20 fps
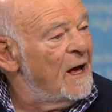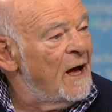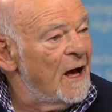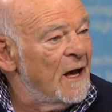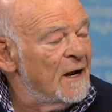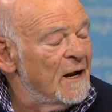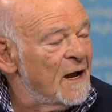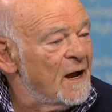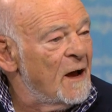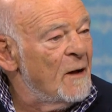
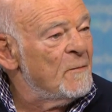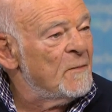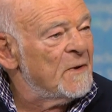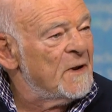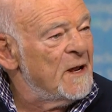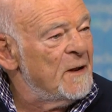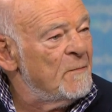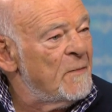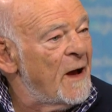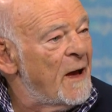
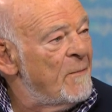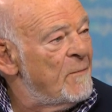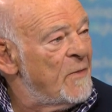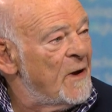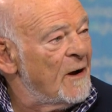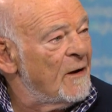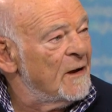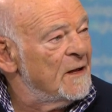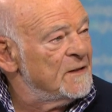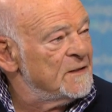unaccompanied by
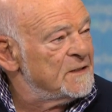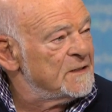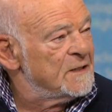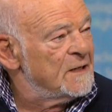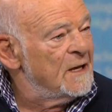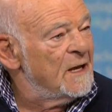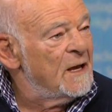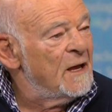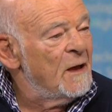parents